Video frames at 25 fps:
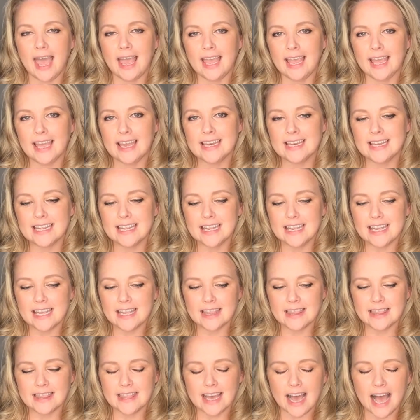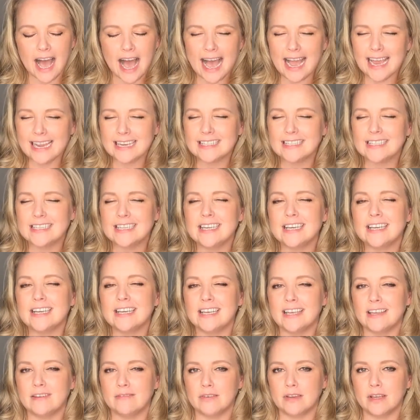And the idea
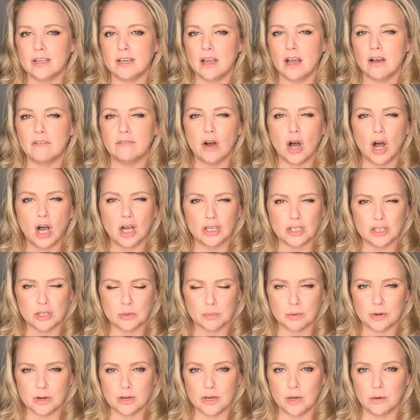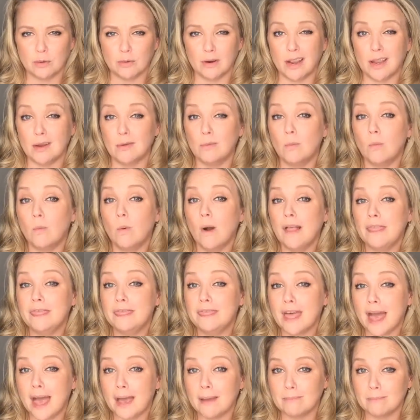even of entrepreneur and what
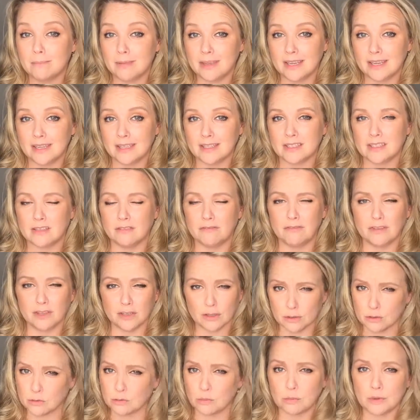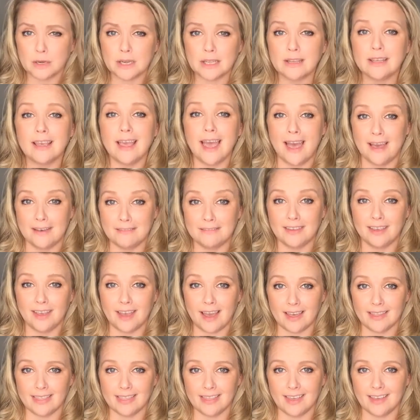that means feels really heavy,
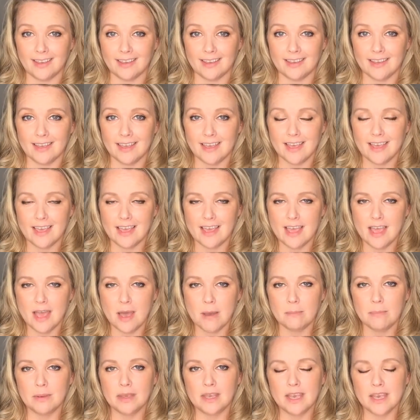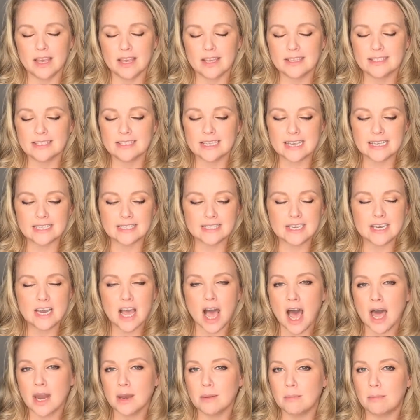I think. Because it's
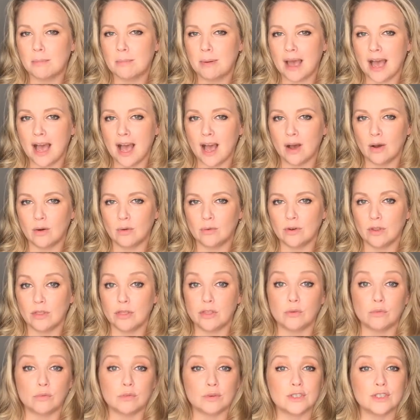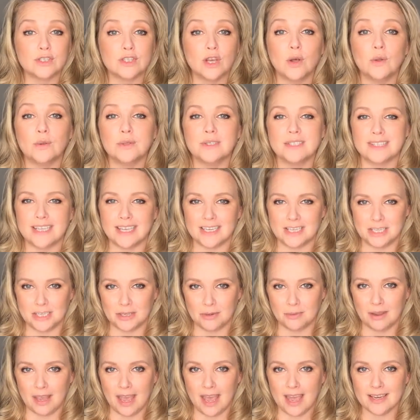not about the results that
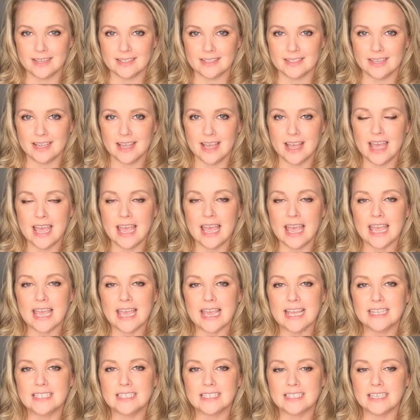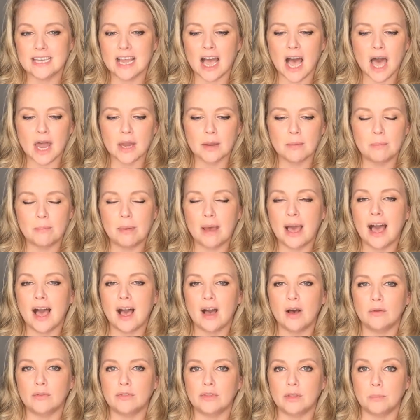you get. It's not
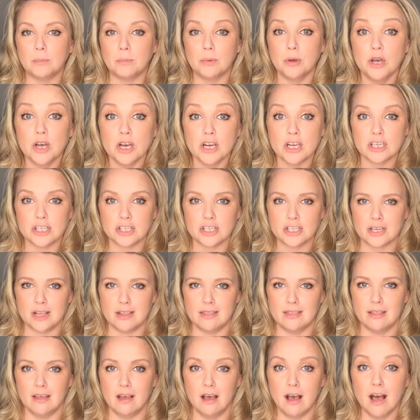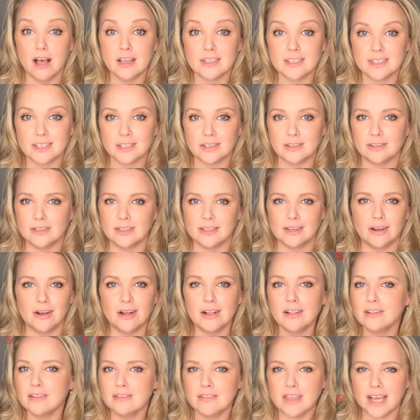about the push and the hustle and
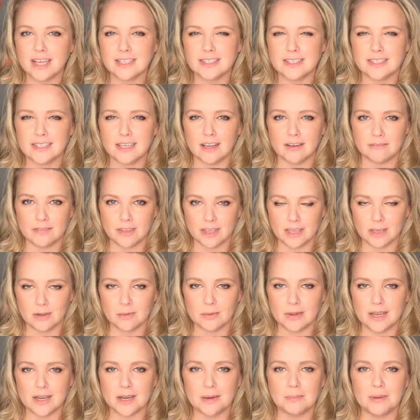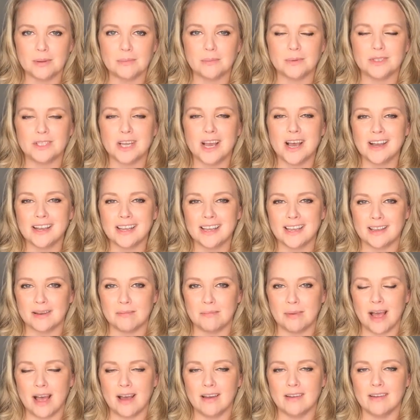all of that stuff that you hear people talking
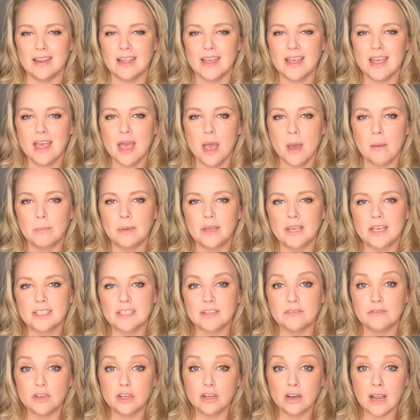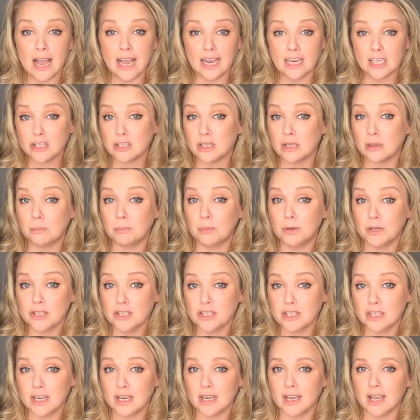about. Because if you're actually
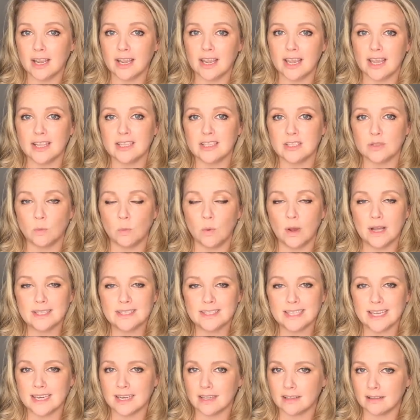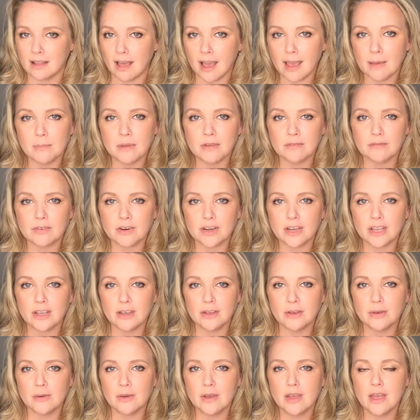pushing against what's in alignment for
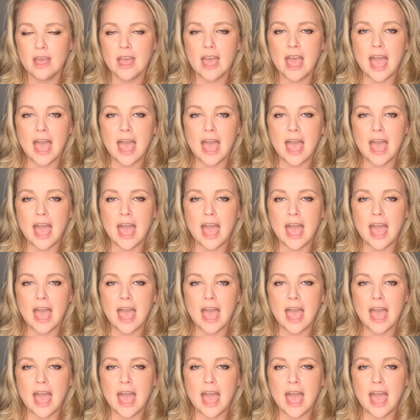you,